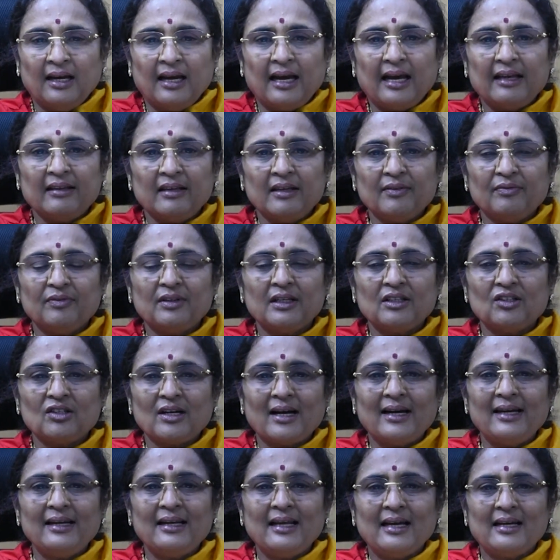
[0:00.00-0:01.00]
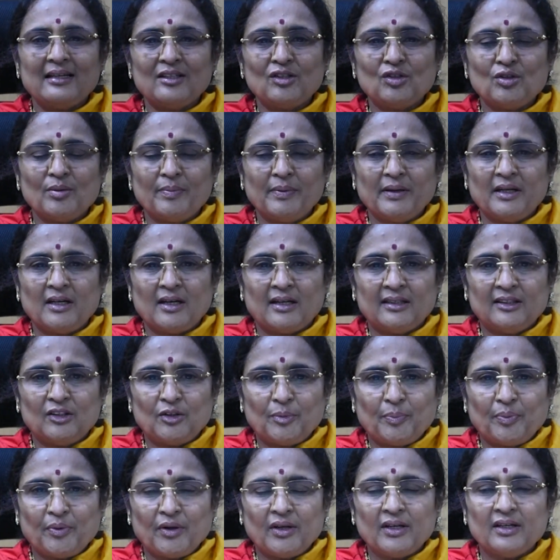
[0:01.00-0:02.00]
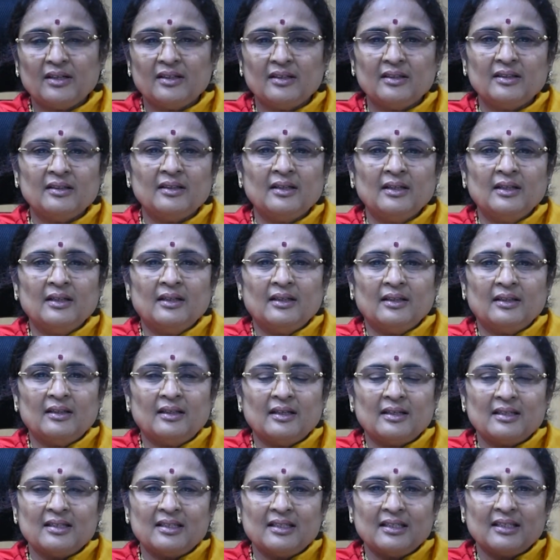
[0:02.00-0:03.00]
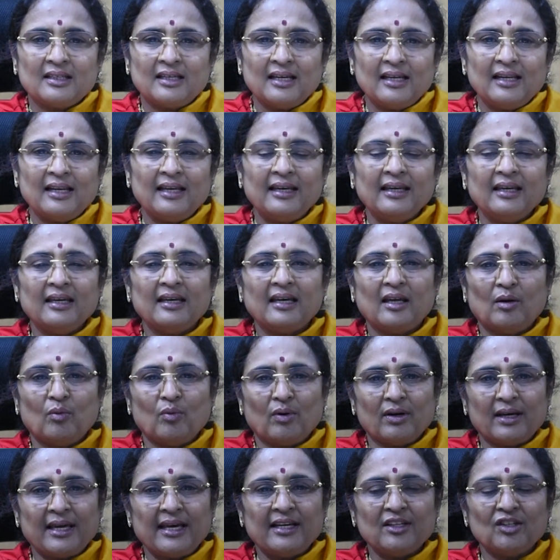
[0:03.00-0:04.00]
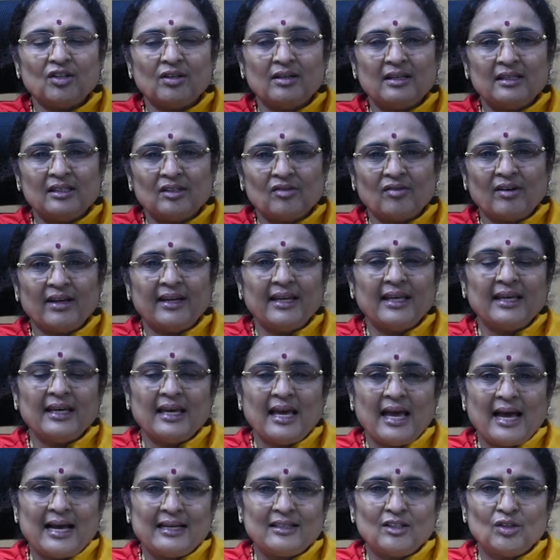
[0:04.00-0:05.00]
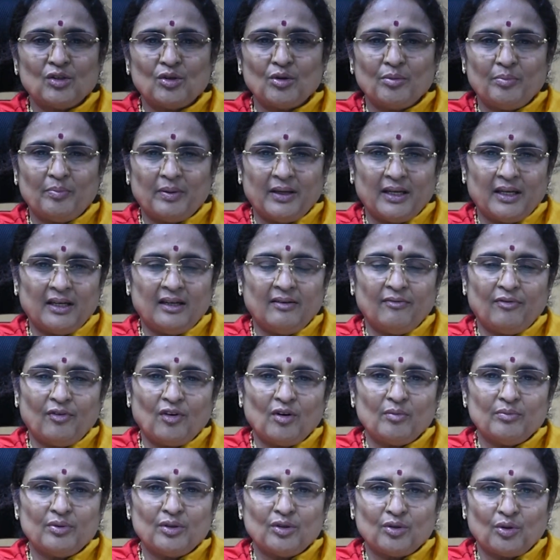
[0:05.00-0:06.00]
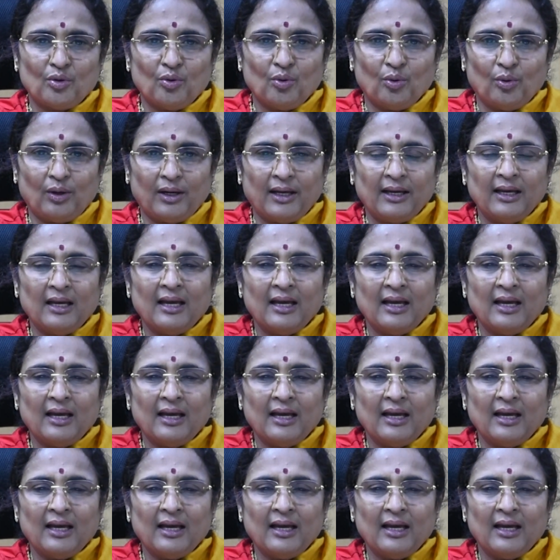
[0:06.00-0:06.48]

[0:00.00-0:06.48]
And if the child has to be an entrepreneur, the skilling and vocational training has to begin from school.